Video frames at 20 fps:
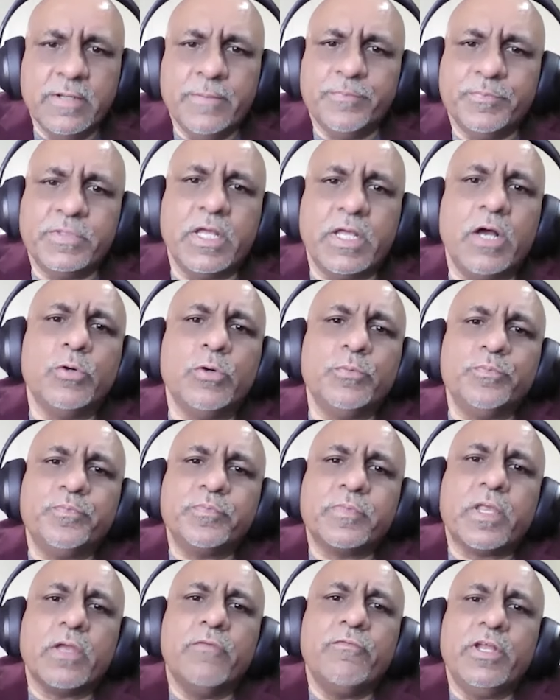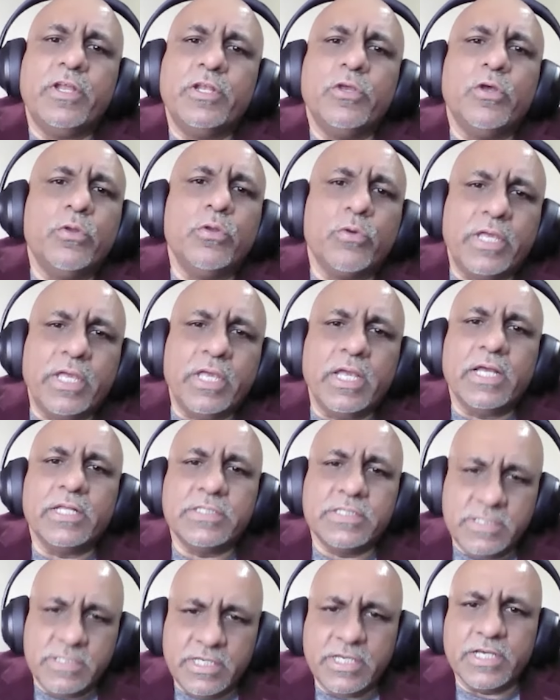Now, when you're looking at
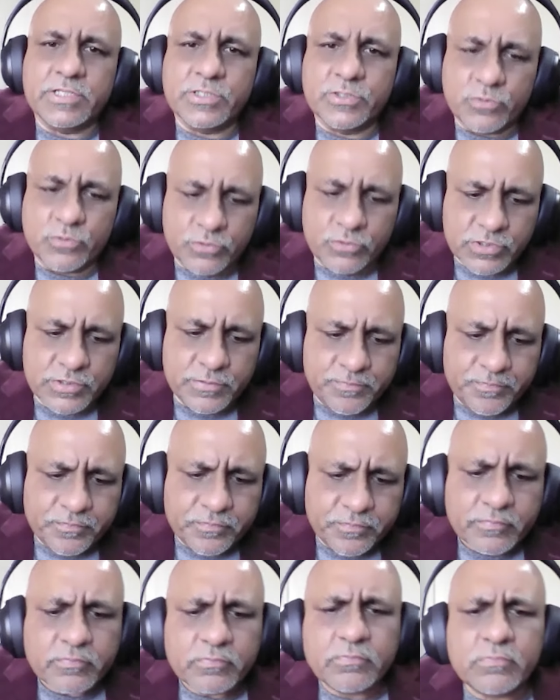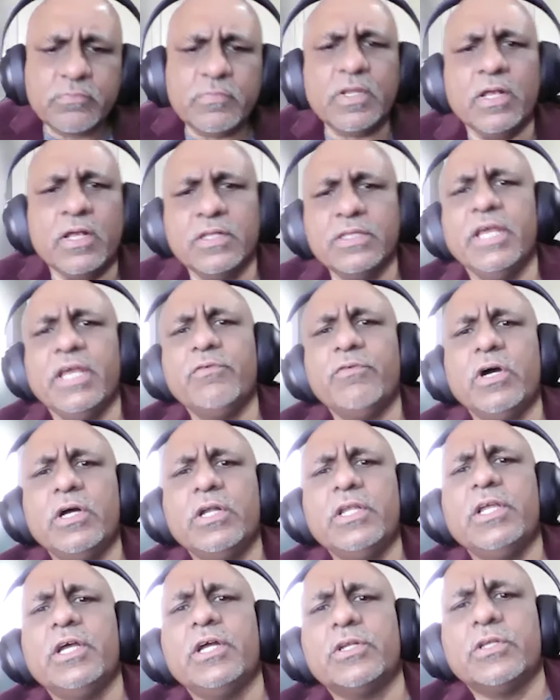CXOs, they were
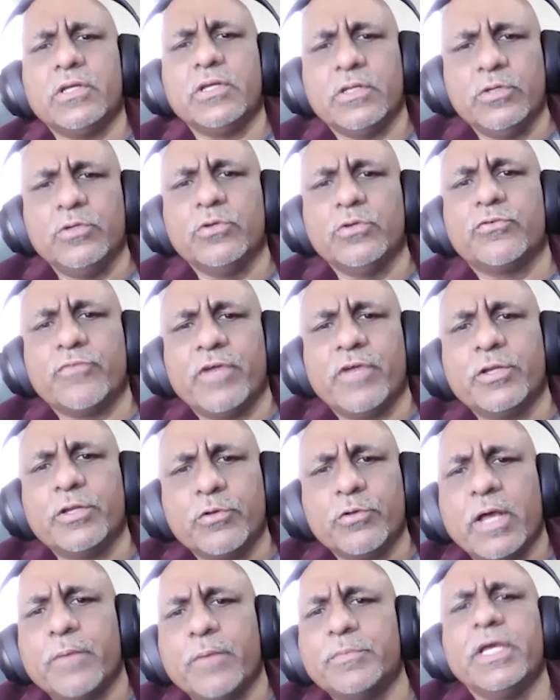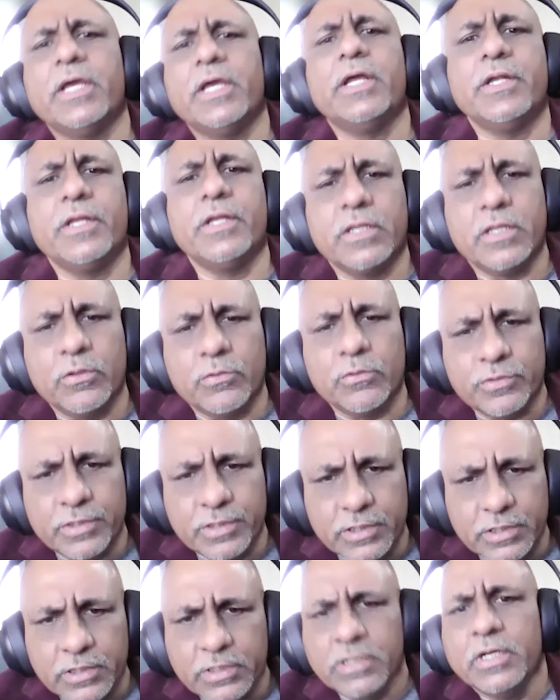earlier you know trying to wrap their head around
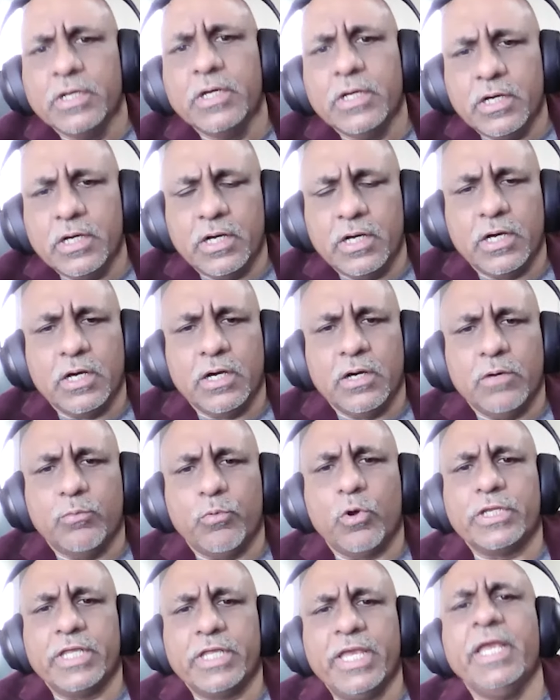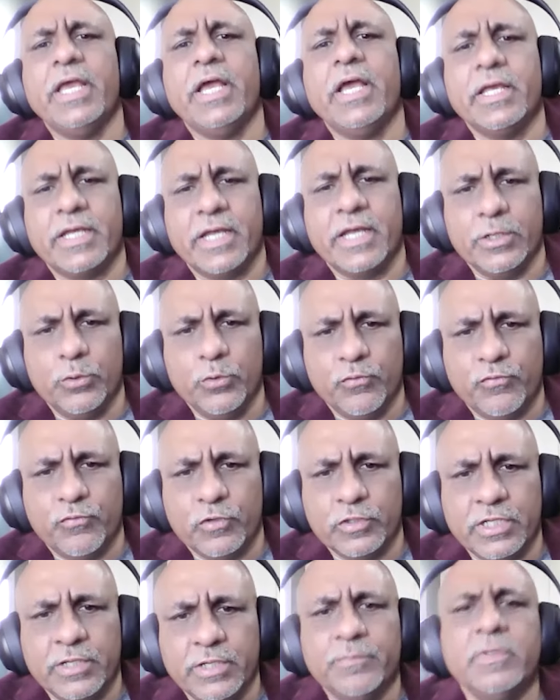uh, uh, what ai can do for
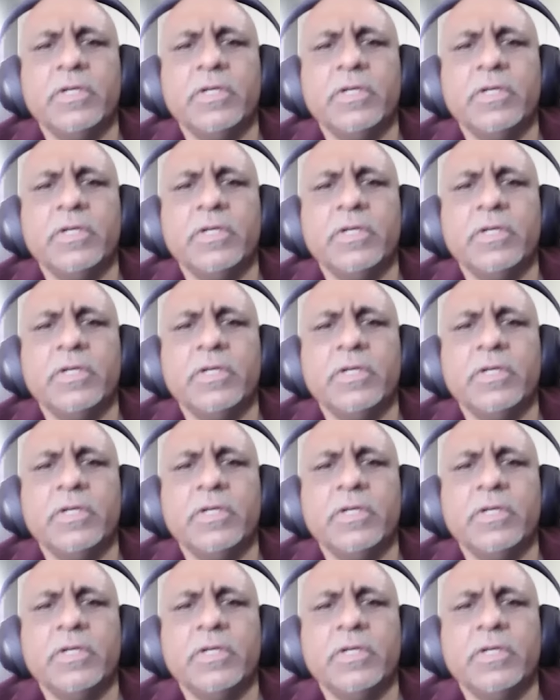them